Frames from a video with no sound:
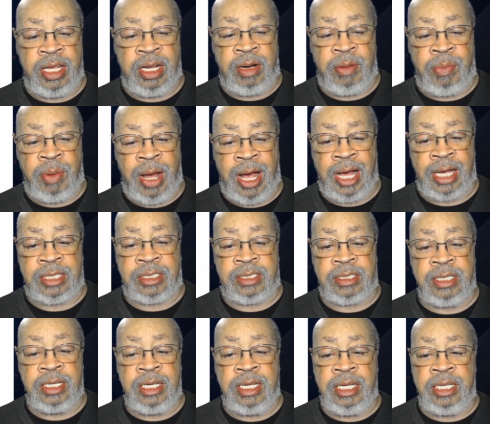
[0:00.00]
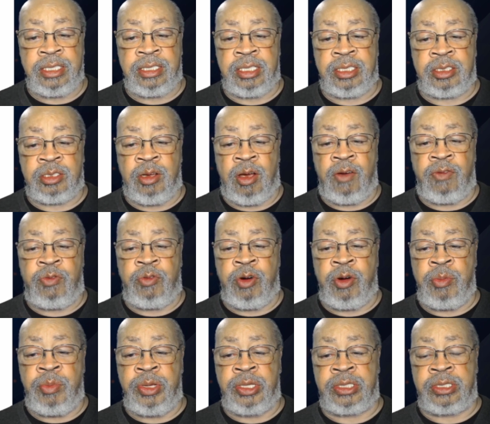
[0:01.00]
a box. It's a software
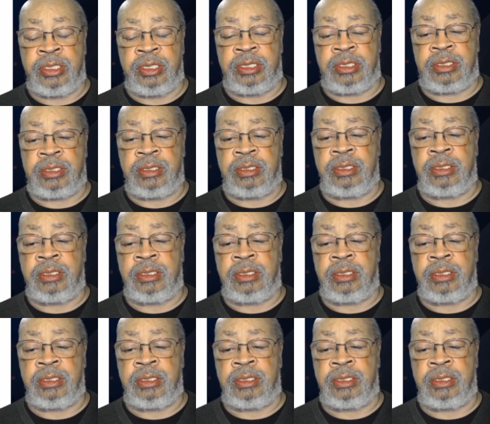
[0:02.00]
business.